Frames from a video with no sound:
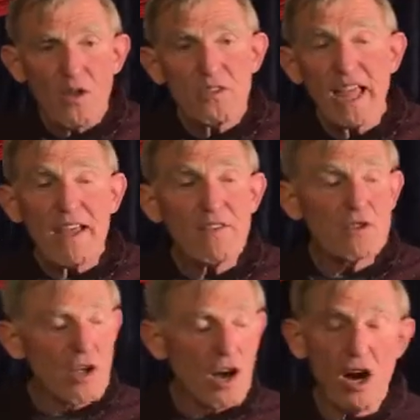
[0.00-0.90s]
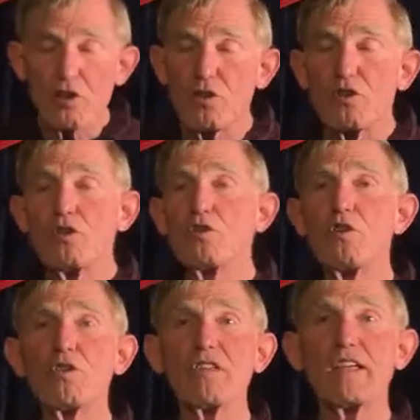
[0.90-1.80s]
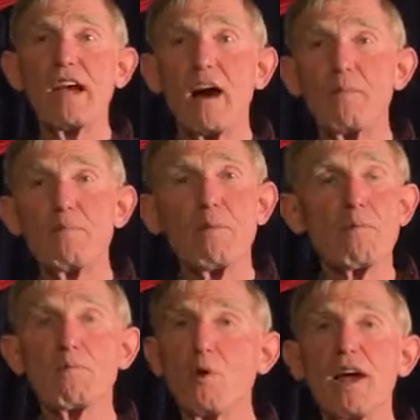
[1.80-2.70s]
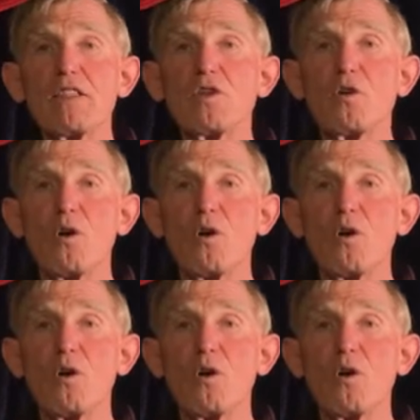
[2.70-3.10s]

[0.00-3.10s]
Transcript: David took the bread,